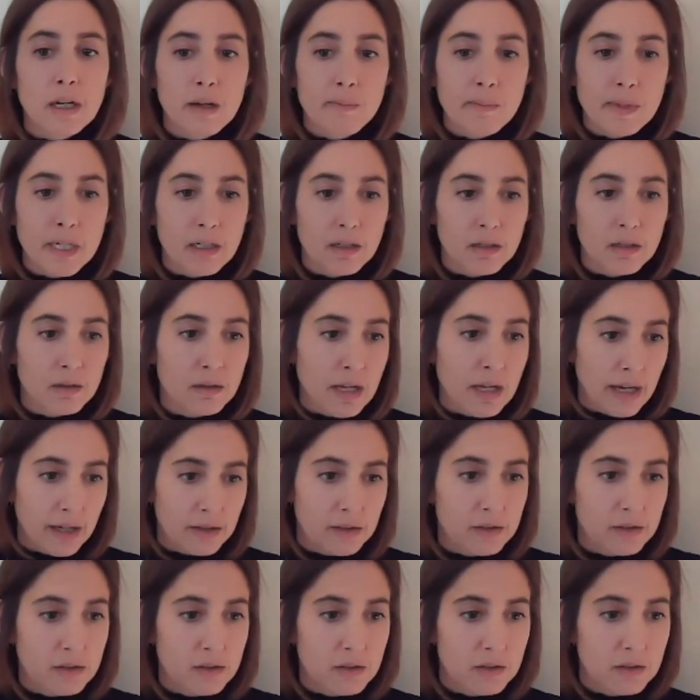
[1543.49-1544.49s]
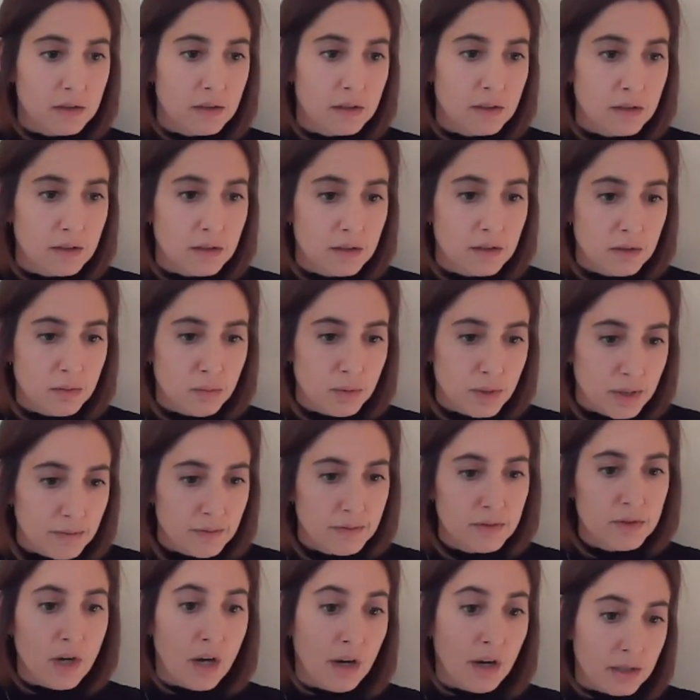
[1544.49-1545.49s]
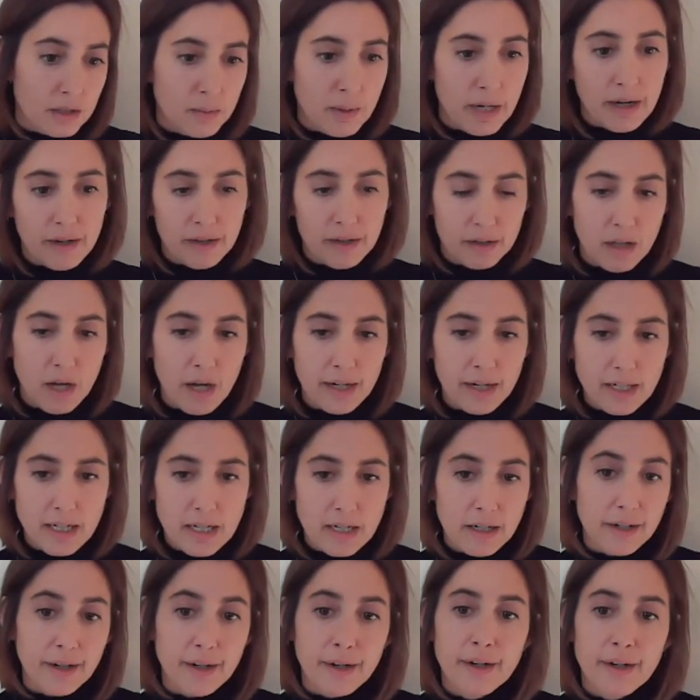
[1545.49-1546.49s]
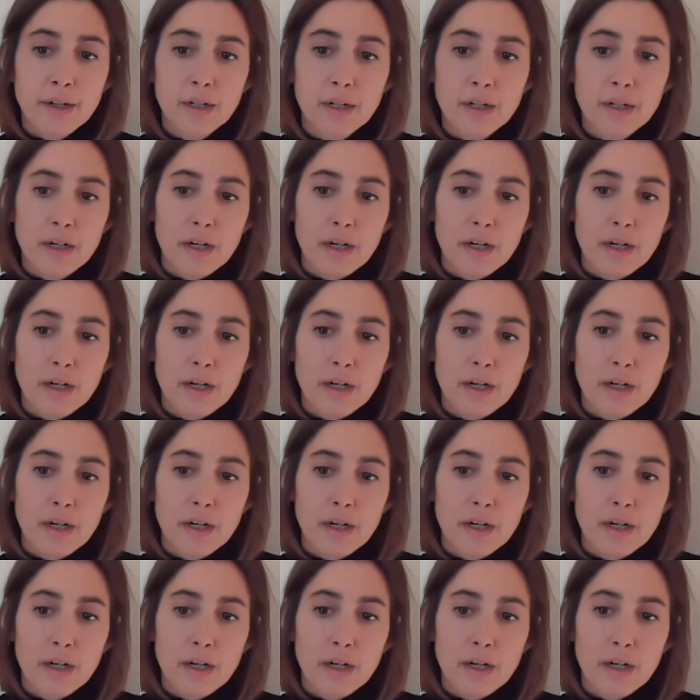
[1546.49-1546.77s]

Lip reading: I mean, as we've talked about a lot here,